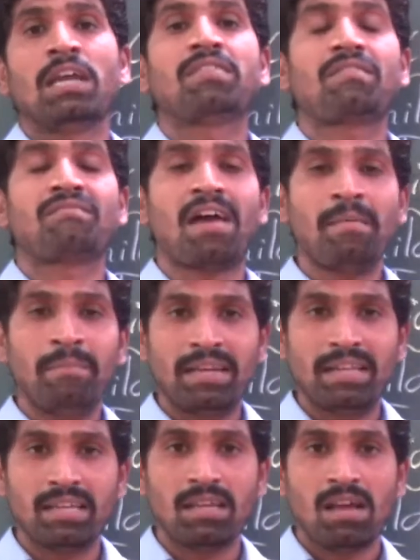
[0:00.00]
if the
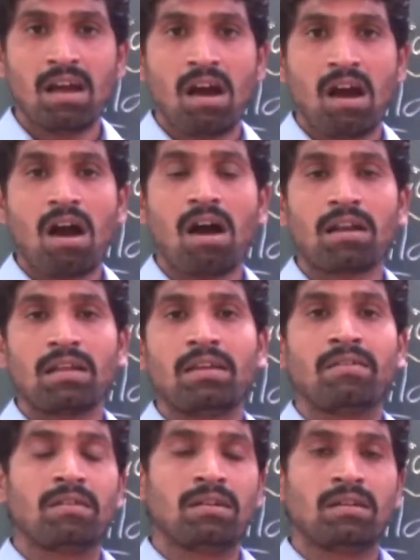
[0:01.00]
family
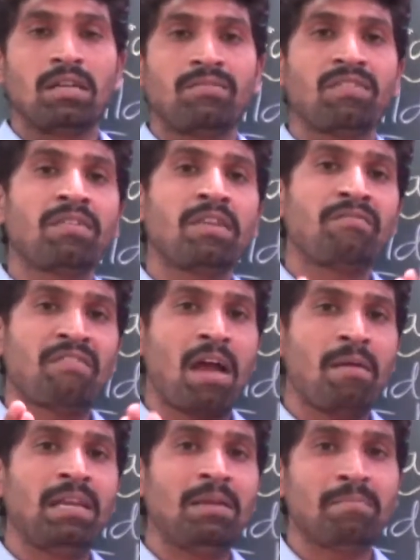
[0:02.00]
or if any
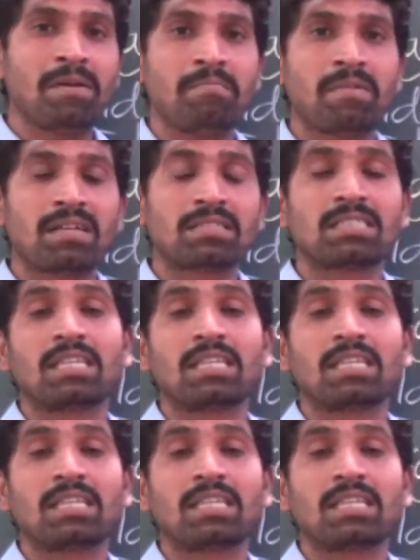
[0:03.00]
family members,